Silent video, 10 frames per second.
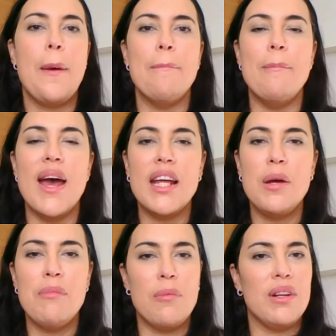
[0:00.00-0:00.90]
Many
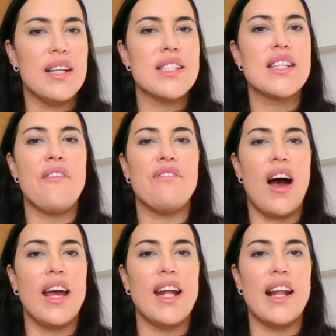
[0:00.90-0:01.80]
minimalists
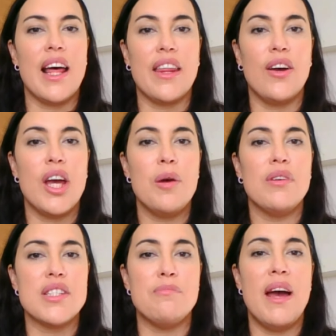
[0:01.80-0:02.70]
find that they're
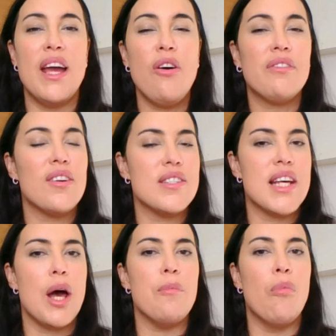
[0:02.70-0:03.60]
able to pay off their
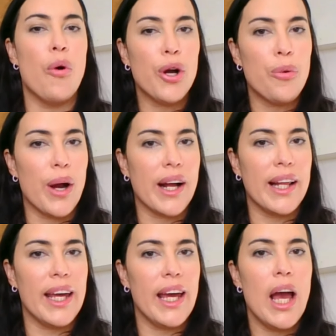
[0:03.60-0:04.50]
debt more
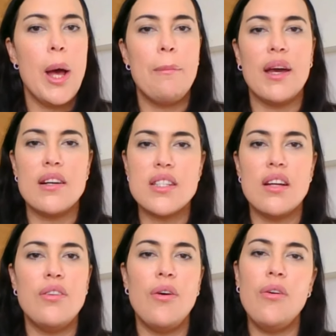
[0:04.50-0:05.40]
quickly because
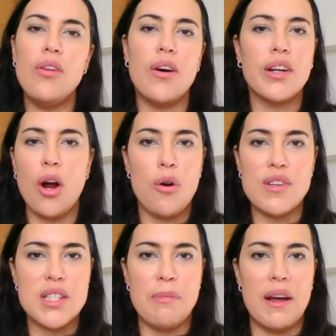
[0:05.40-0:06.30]
they're no longer
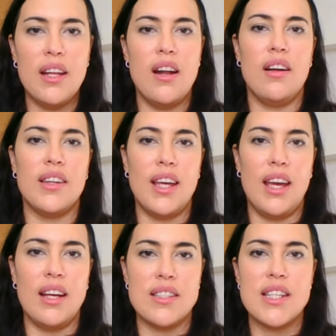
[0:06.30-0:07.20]
overspending on
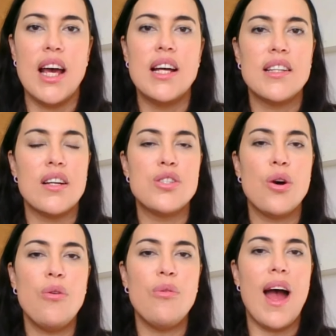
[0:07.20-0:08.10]
things that
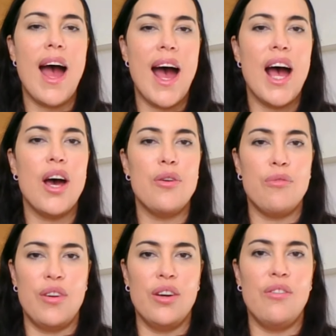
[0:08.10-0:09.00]
don't add
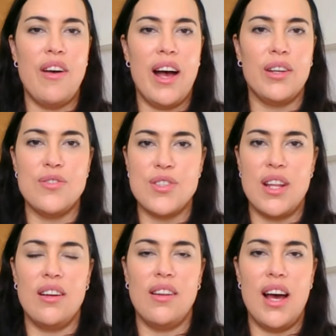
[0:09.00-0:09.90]
real value to
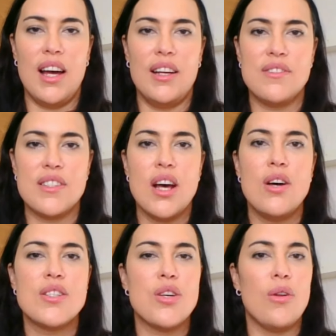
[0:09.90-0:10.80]
their lives.
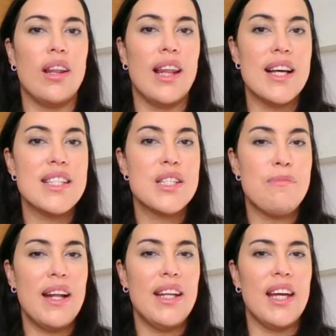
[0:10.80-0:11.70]
So less
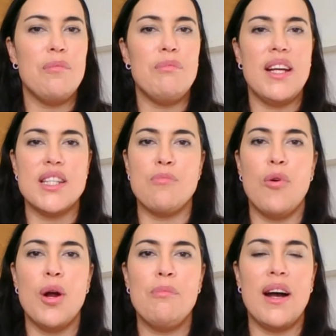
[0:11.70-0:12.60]
spending means
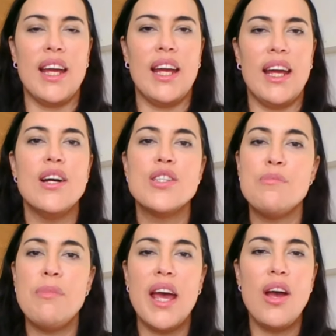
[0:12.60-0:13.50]
more money to
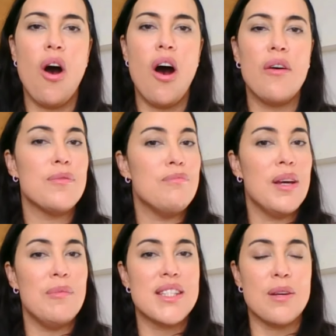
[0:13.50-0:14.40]
pay off
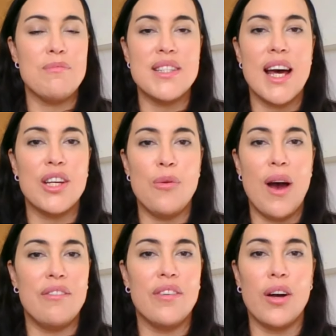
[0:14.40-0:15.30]
maybe some debt you
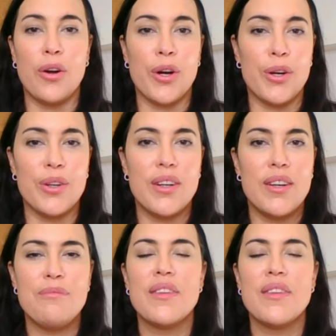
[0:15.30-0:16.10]
have incurred.